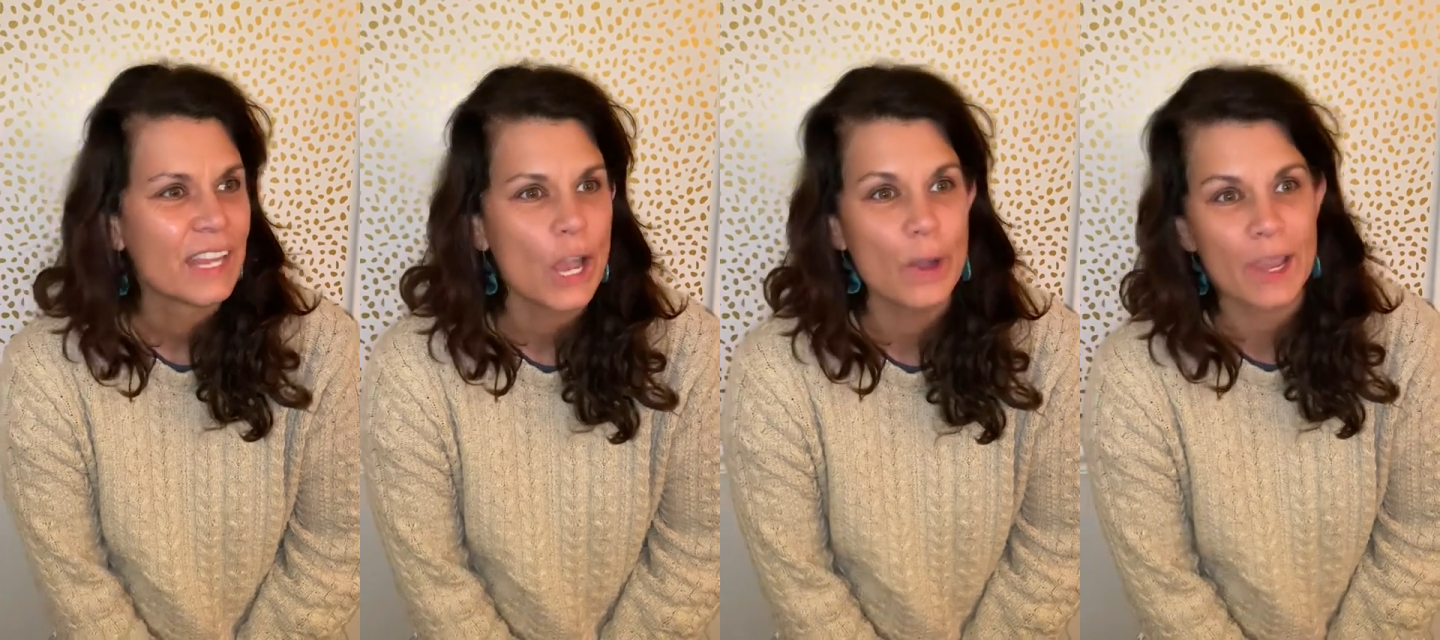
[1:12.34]

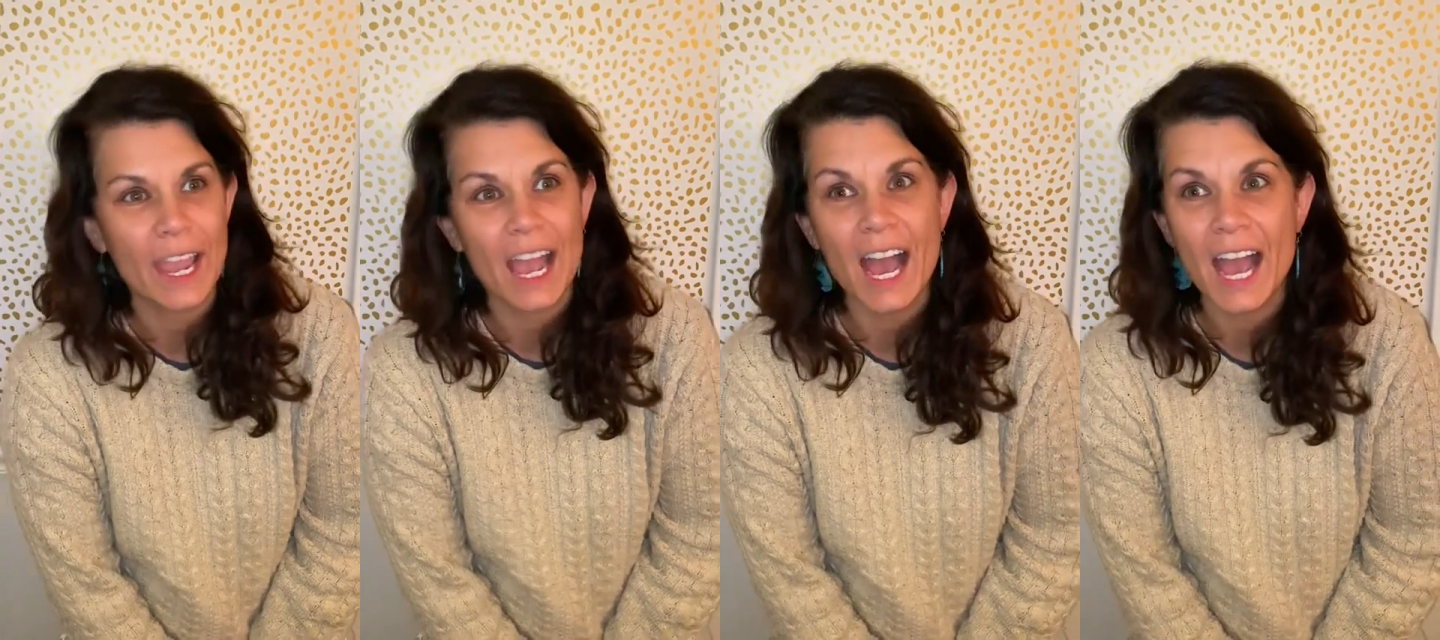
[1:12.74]

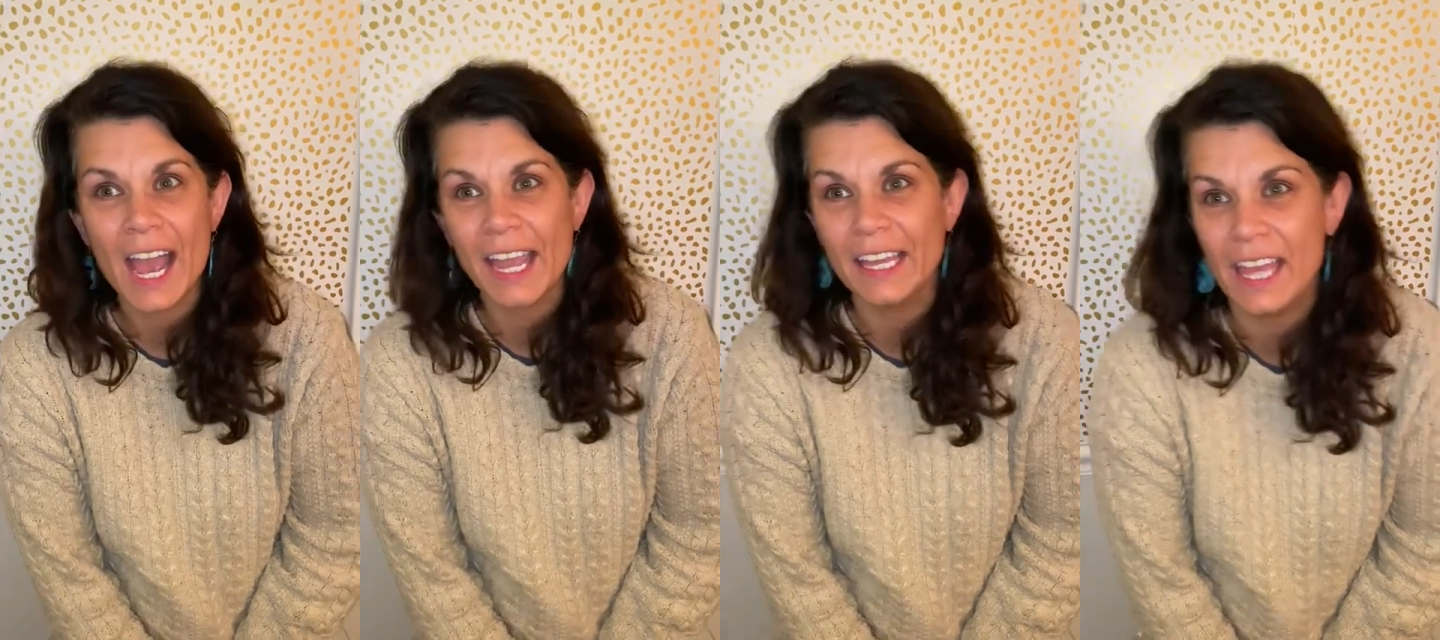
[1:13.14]
Okay,
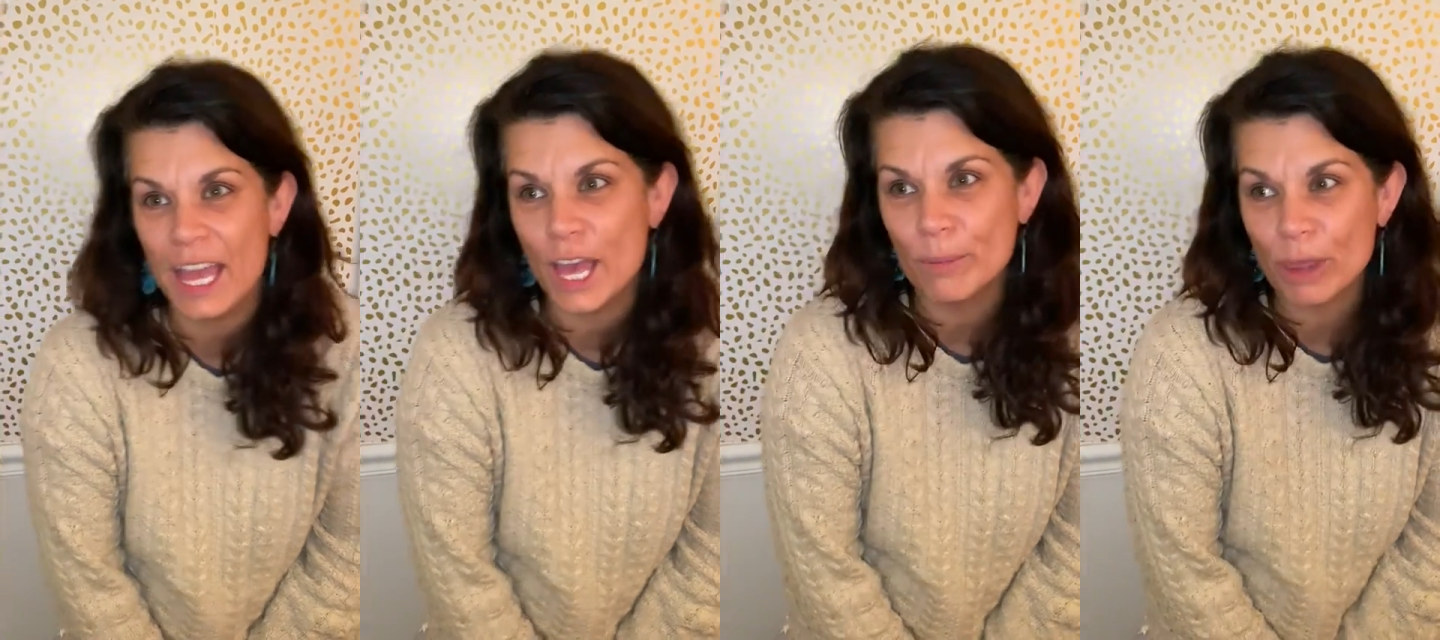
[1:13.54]
I
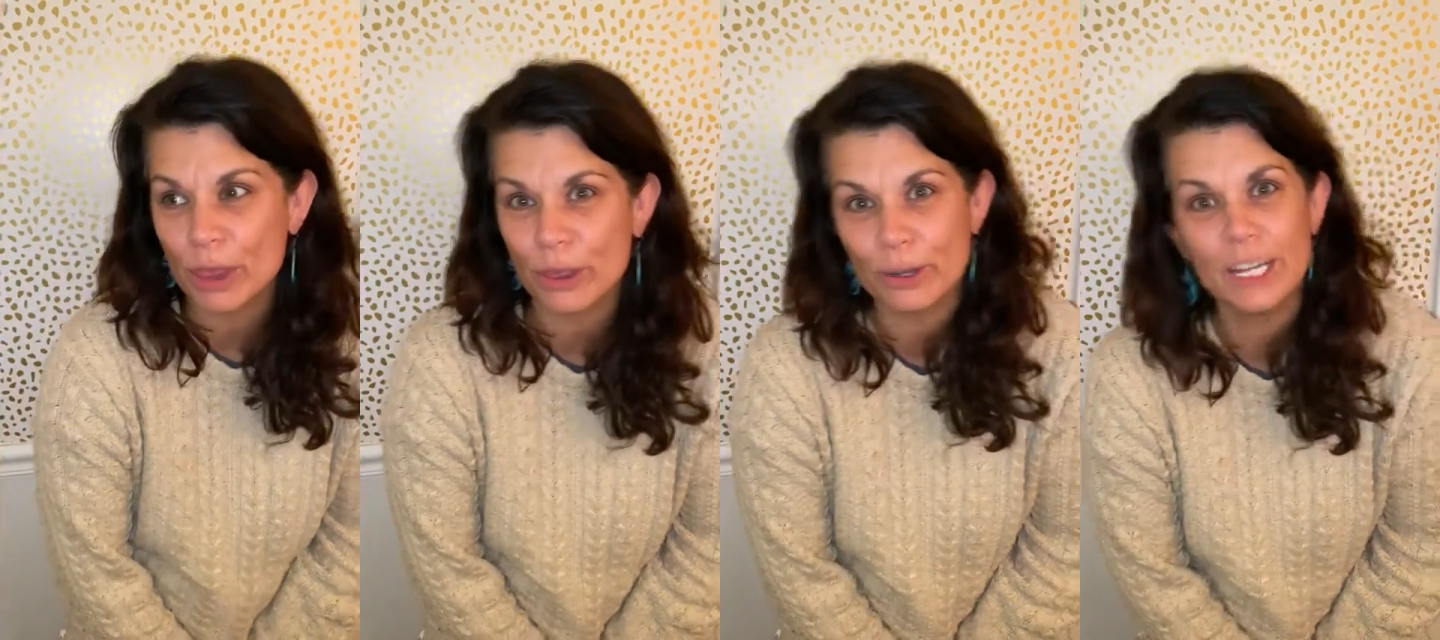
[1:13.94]
am
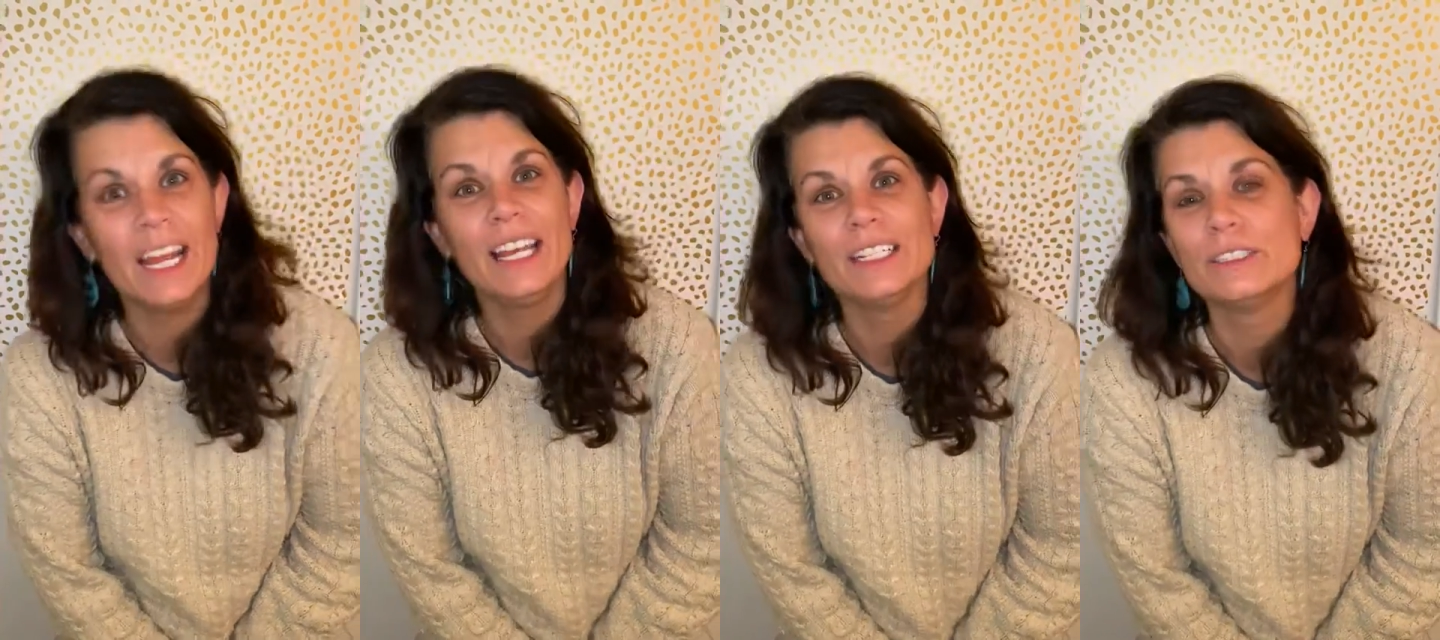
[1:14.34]

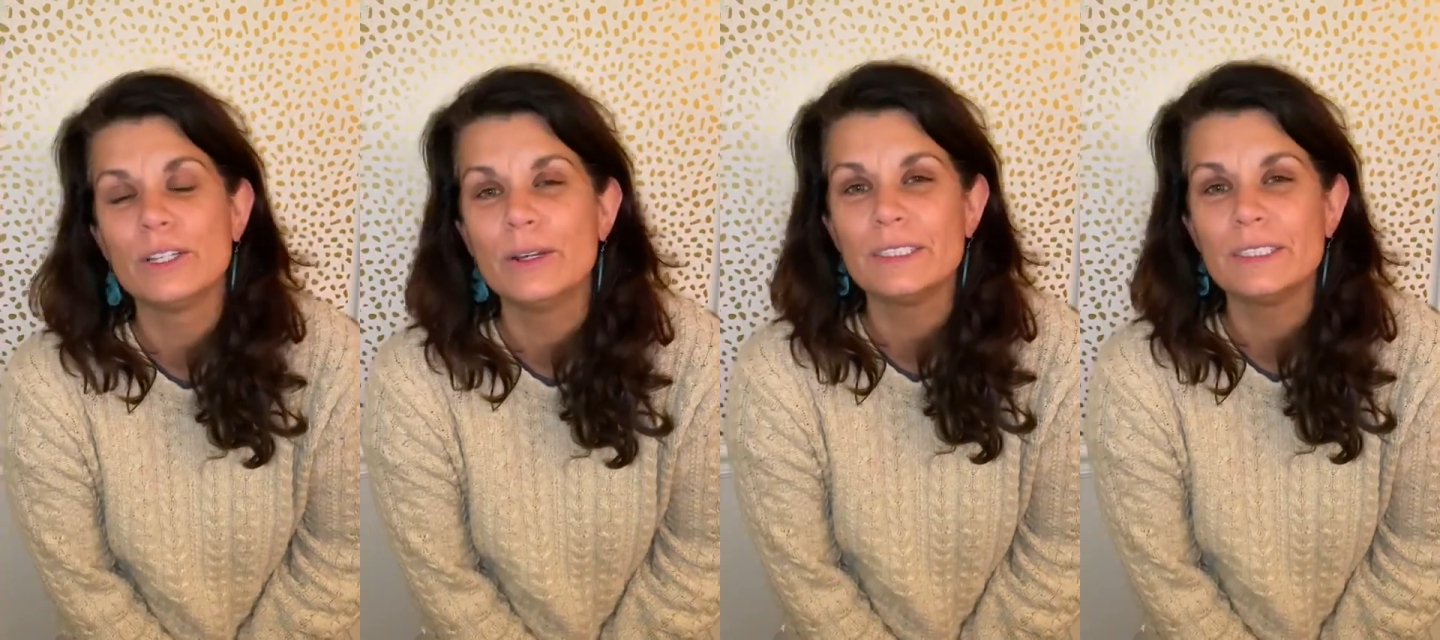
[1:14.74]
38 years old